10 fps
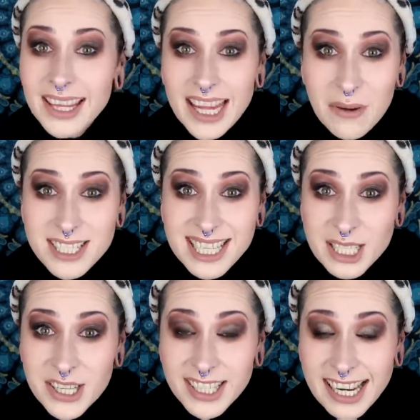That was
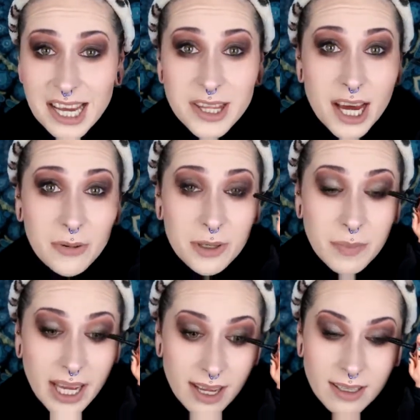easier than I thought it would
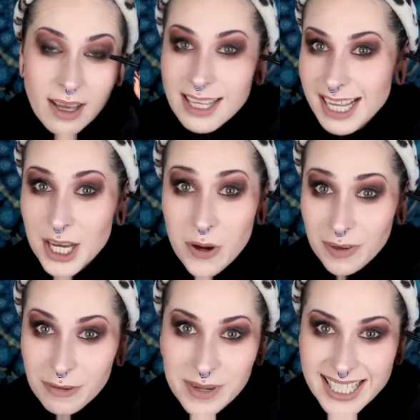be as I go
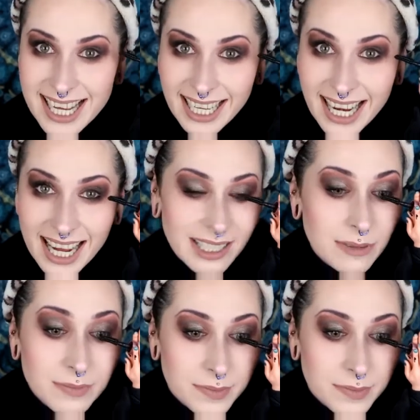in for my second eye.